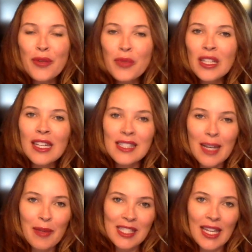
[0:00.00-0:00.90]
we're really
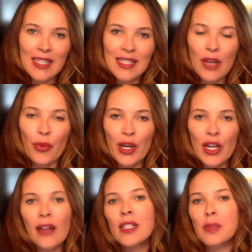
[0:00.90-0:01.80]
excited because, like I said, we're
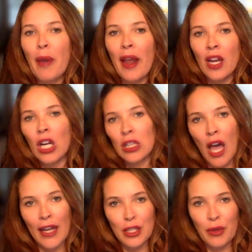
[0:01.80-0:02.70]
expanding our
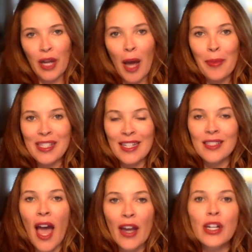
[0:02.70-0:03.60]
line to encompass an
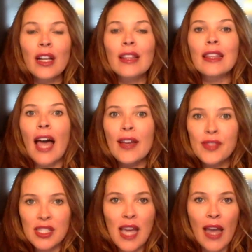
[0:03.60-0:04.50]
entire
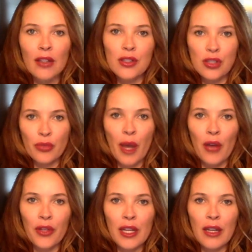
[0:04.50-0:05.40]
lifestyle
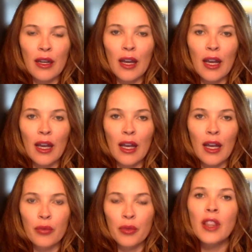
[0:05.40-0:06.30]
surrounding
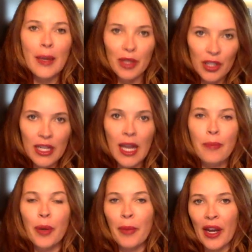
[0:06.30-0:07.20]
reliability
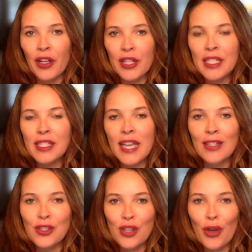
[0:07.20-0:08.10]
and preparedness.
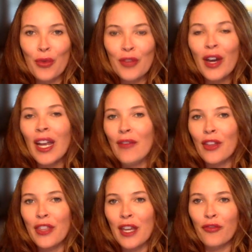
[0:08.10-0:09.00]
And so we've got
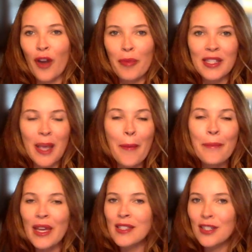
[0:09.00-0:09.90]
everything from these
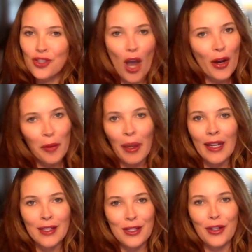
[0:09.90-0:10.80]
amazing jogger
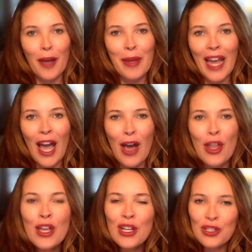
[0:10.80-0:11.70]
pants that are coming out
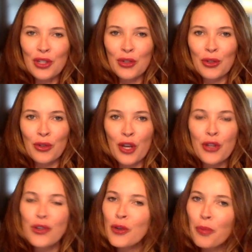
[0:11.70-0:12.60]
to
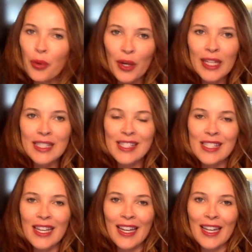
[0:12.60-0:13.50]
new prints
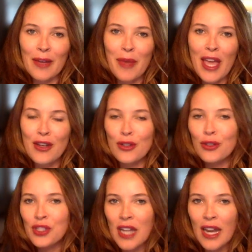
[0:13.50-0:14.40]
and new
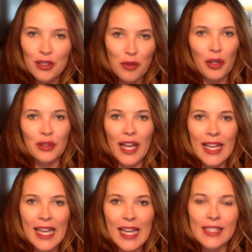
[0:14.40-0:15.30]
styles with our
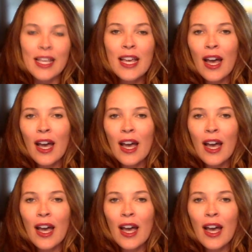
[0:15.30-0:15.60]
leggings.